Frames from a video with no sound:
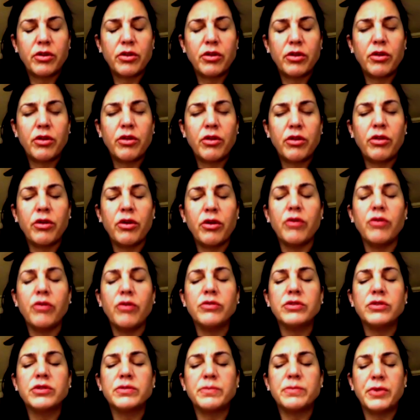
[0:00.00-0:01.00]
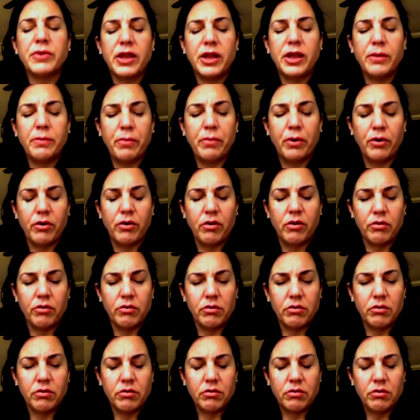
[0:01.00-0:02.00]
those people
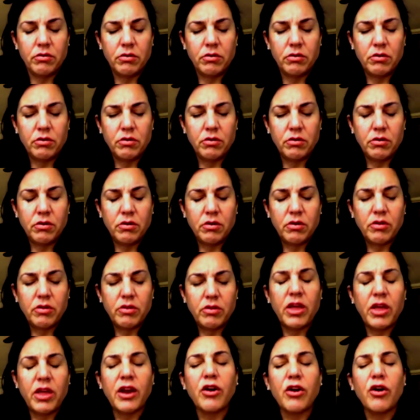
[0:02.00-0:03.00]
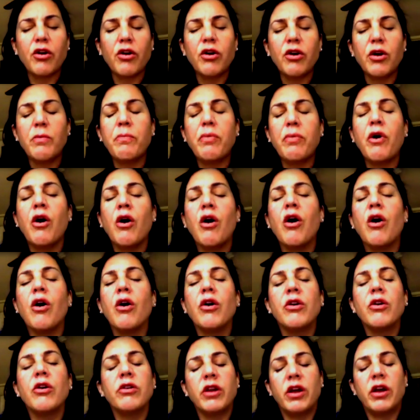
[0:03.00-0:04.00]
that are a
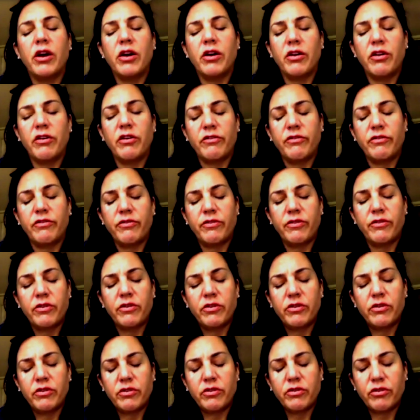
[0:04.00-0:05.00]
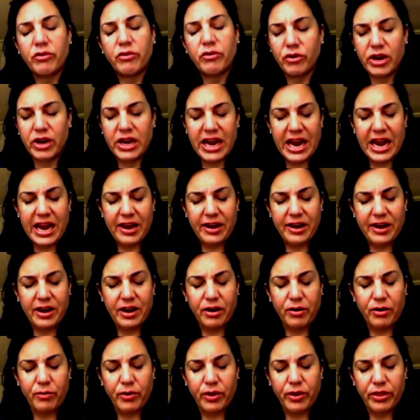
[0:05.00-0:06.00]
part of
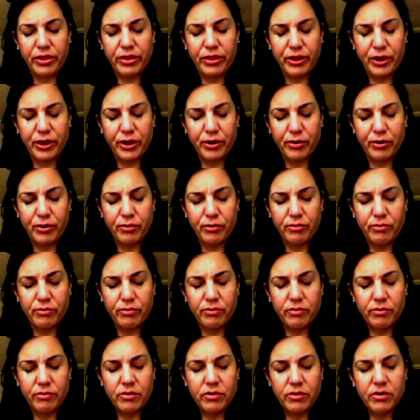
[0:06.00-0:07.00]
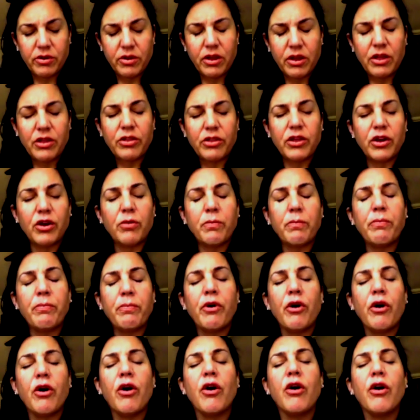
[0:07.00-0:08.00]
creating with you, that are
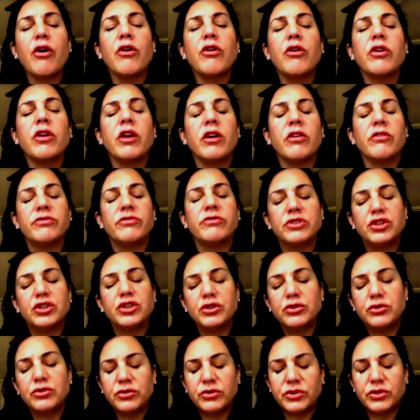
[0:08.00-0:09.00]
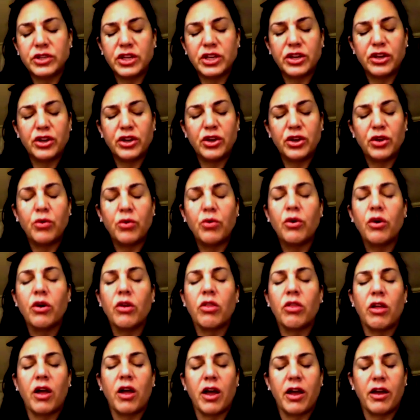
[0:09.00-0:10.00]
part of choosing your
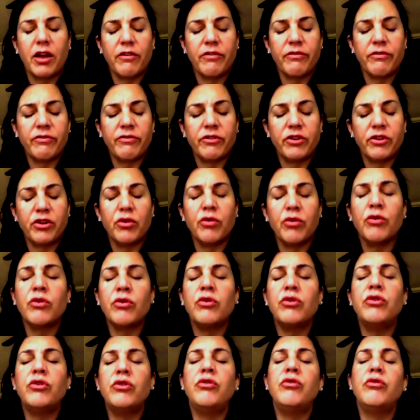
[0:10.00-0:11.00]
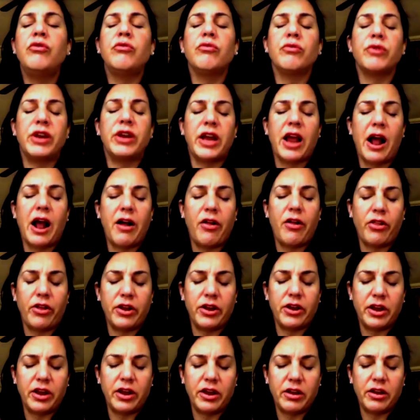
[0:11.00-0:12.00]
life, your new
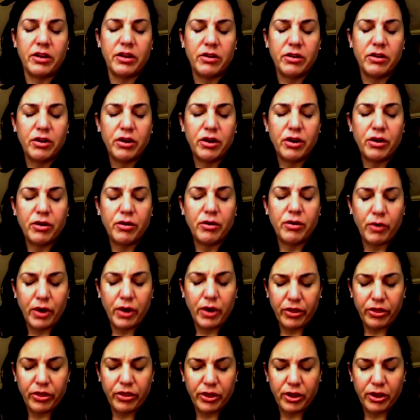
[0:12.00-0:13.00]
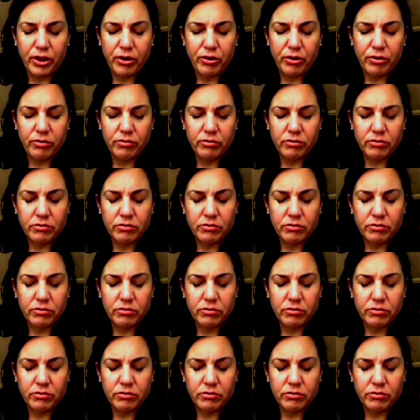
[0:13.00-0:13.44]
reality with you.